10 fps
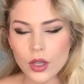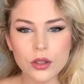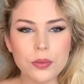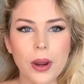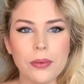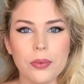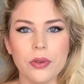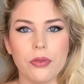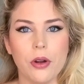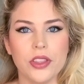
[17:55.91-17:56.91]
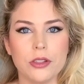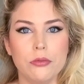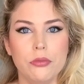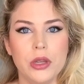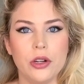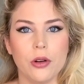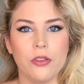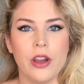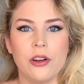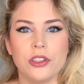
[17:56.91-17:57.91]
It's probably from all this mineral
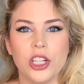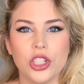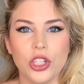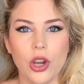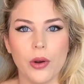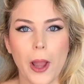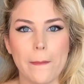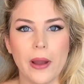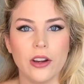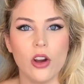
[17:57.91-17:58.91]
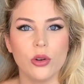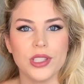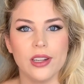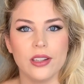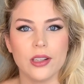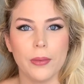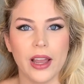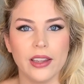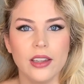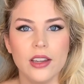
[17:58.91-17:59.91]
foundation going up my nose and into
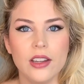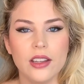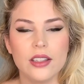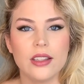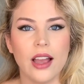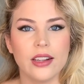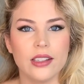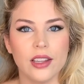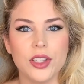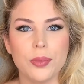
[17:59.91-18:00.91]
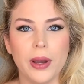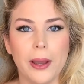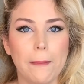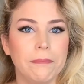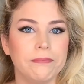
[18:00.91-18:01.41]
my sinuses, but